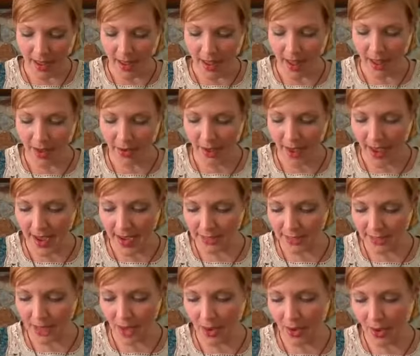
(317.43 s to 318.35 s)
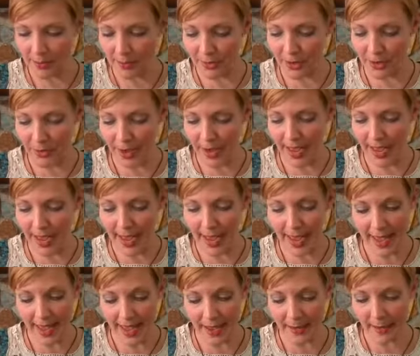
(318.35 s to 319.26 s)
Okay, so I'm doing a
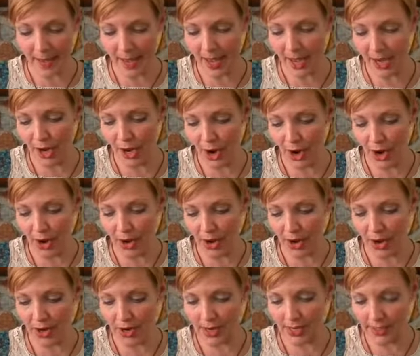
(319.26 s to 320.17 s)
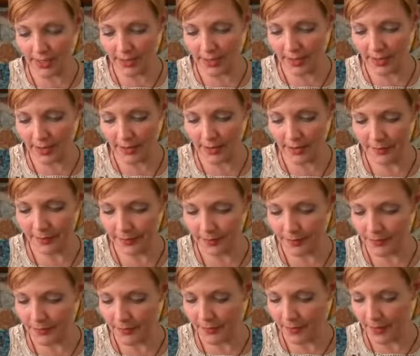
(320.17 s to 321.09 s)
him and hers
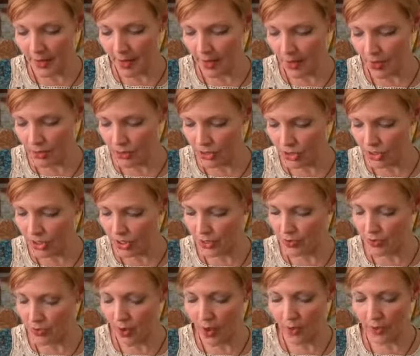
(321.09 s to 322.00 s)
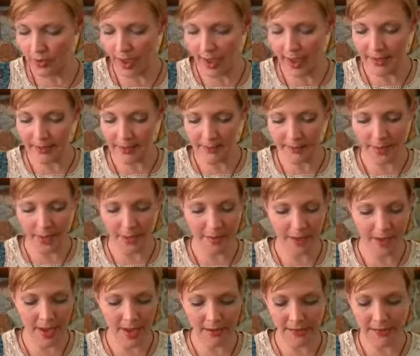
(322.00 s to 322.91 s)
Oh, shoot. Hold on. Let
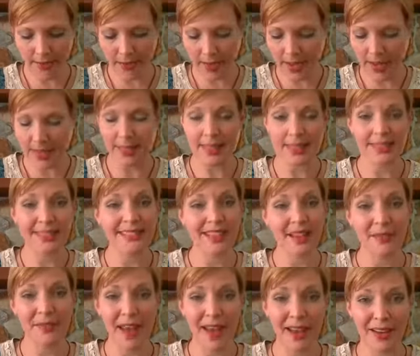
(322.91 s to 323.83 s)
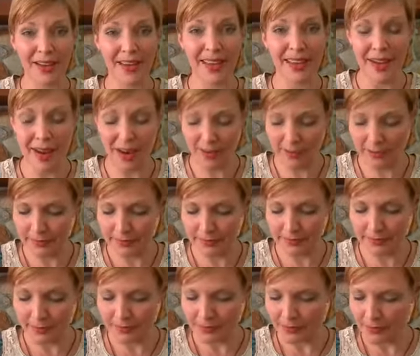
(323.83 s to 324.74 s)
me get this stuff out of here.
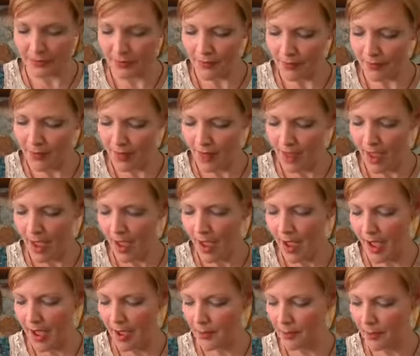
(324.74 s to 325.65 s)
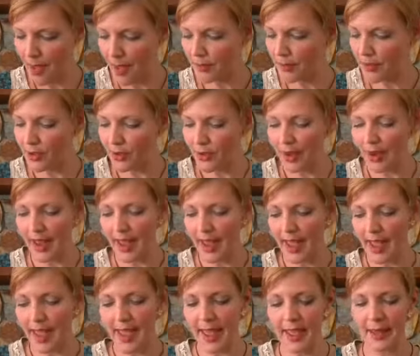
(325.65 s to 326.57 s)
Um, I'm doing a
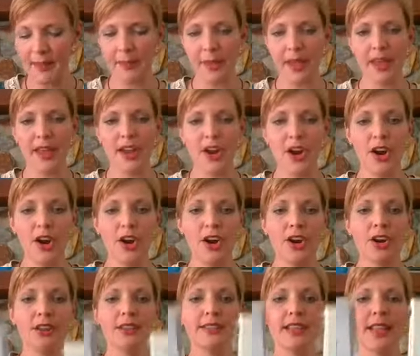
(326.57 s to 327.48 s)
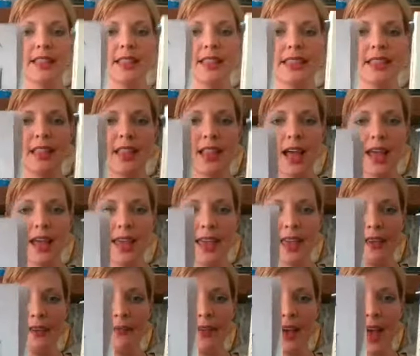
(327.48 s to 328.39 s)
him and hers
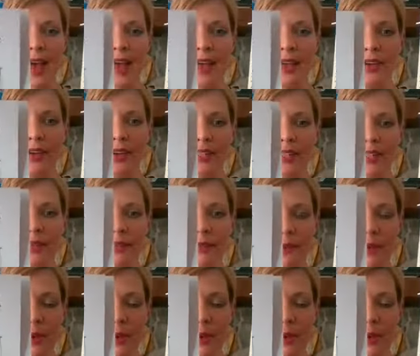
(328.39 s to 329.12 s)
lucky vials of